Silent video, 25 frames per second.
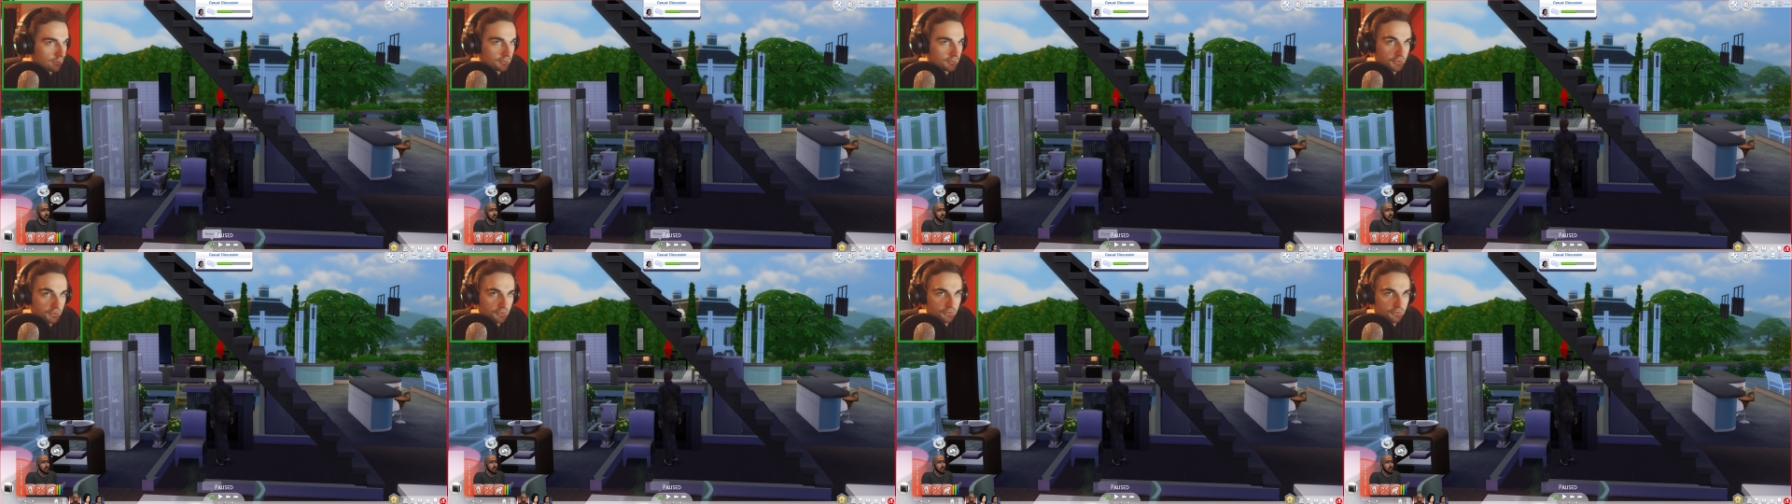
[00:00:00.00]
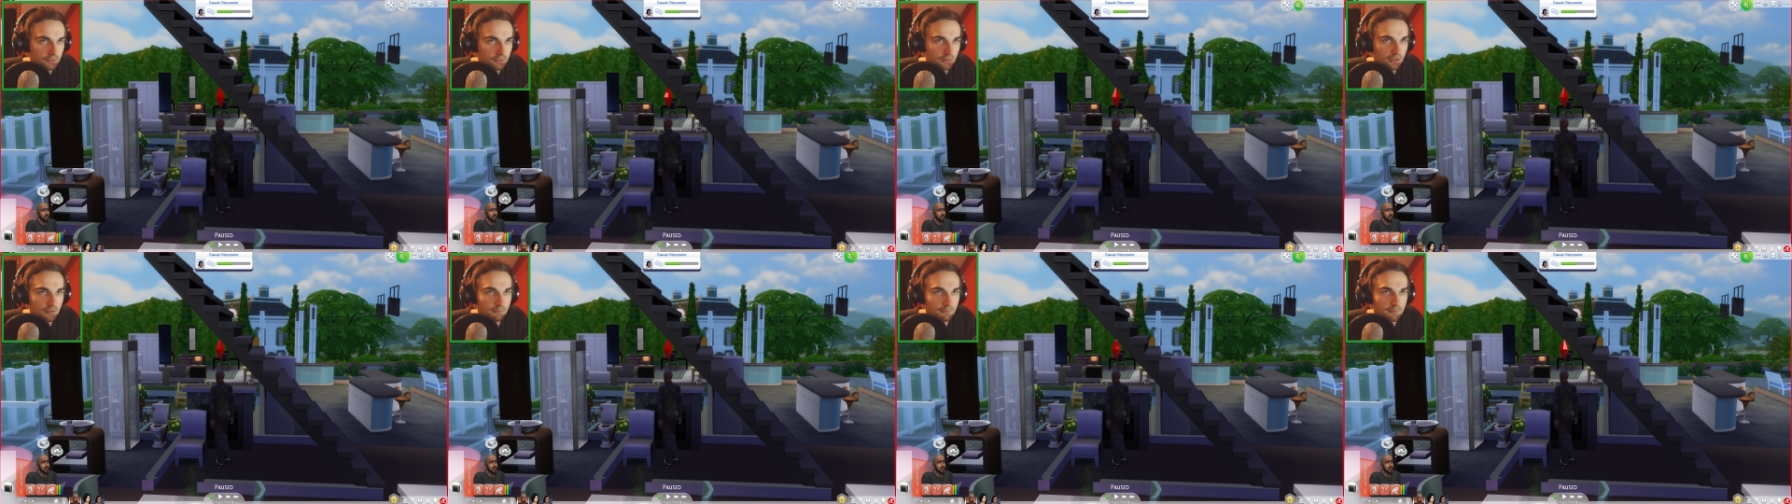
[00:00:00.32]
What a
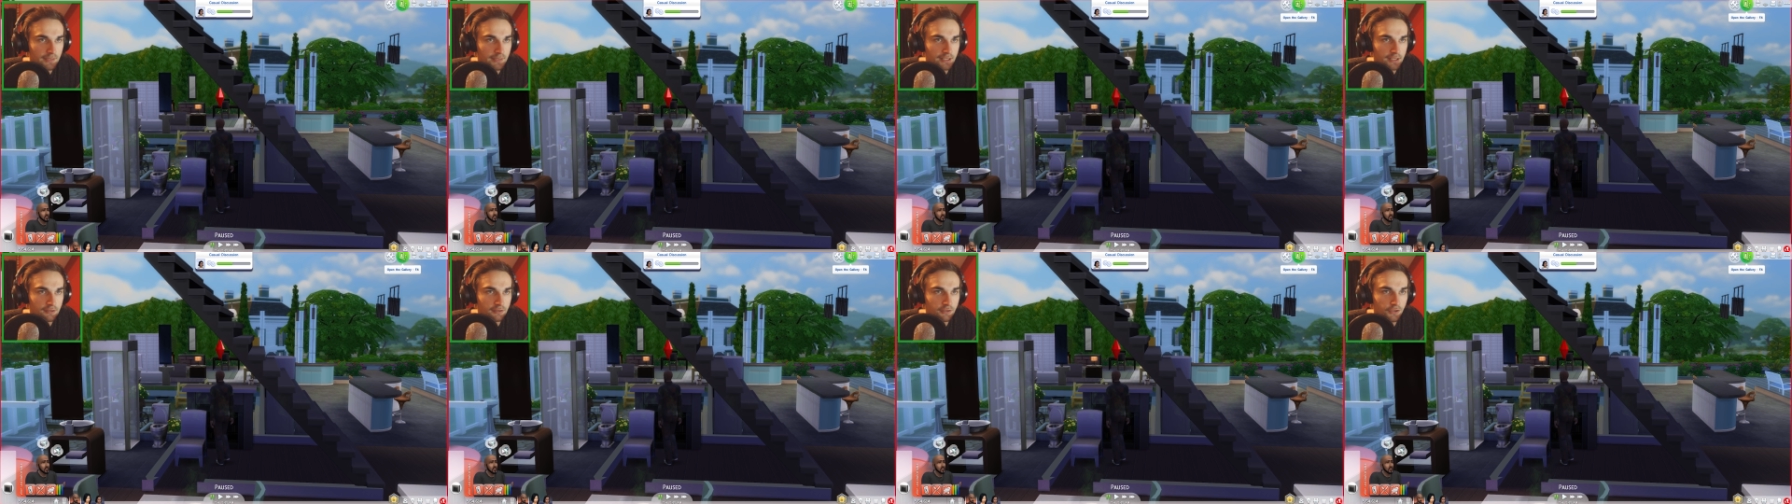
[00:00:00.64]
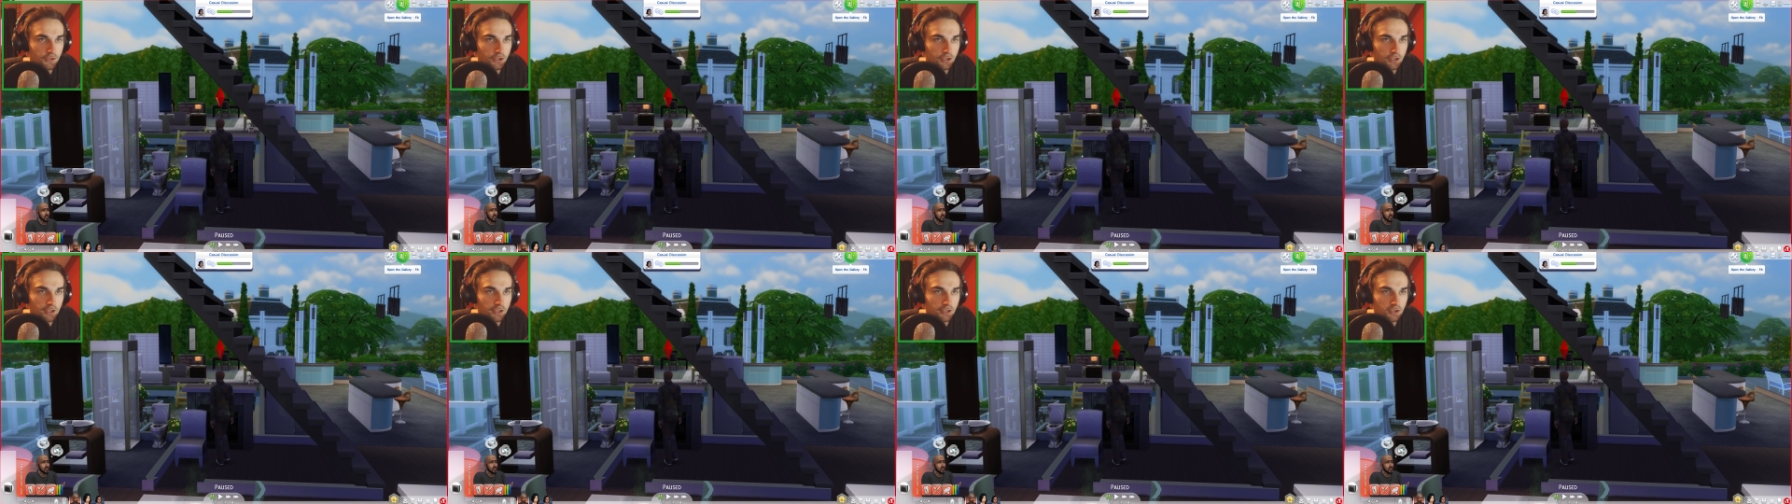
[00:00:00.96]

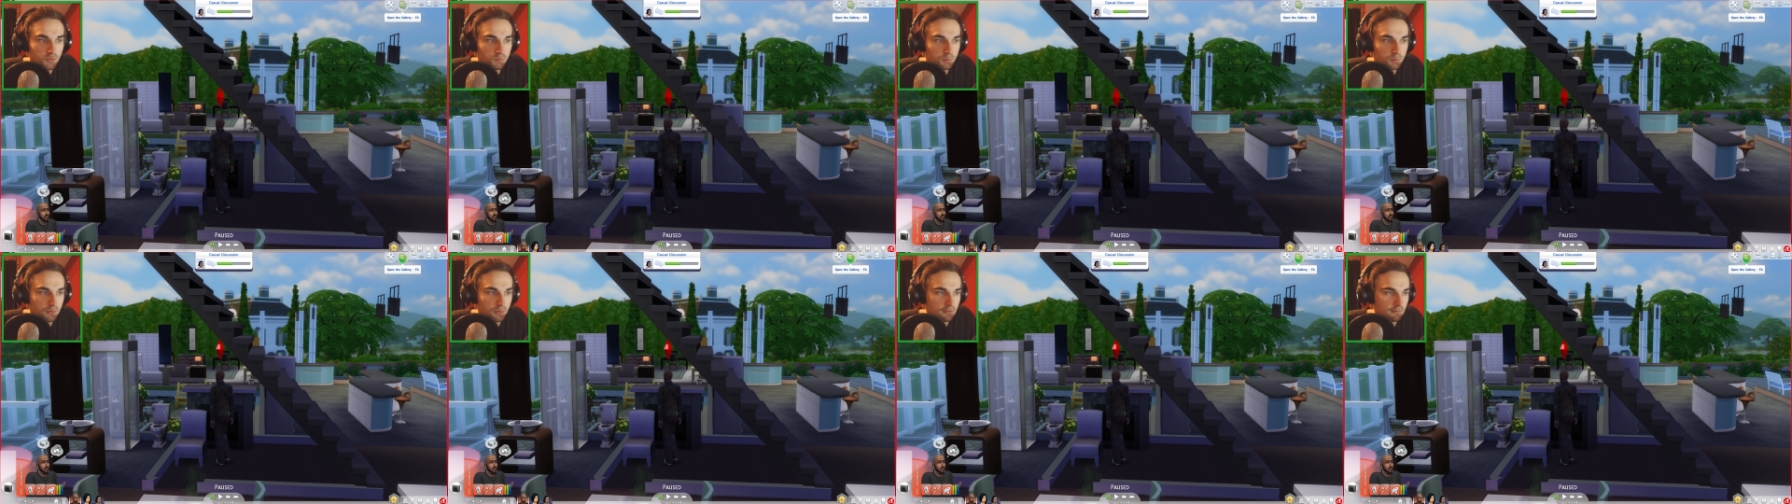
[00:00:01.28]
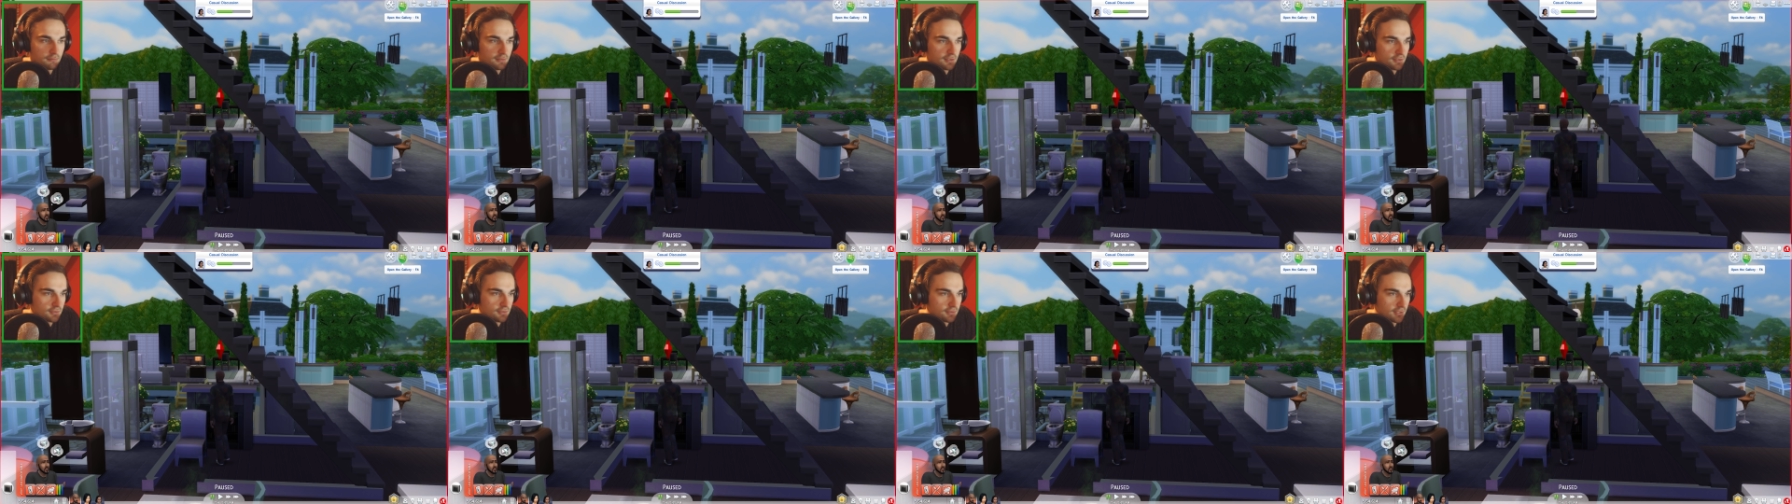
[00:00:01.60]
traumatic
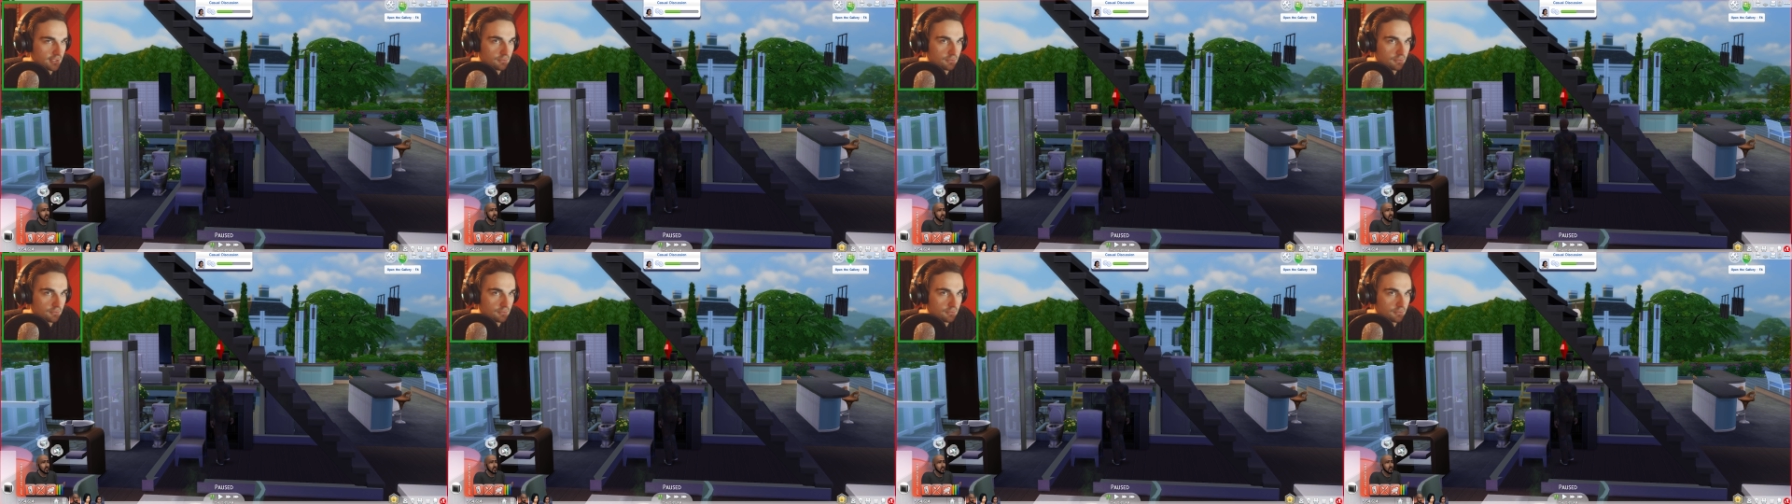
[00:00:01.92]
experience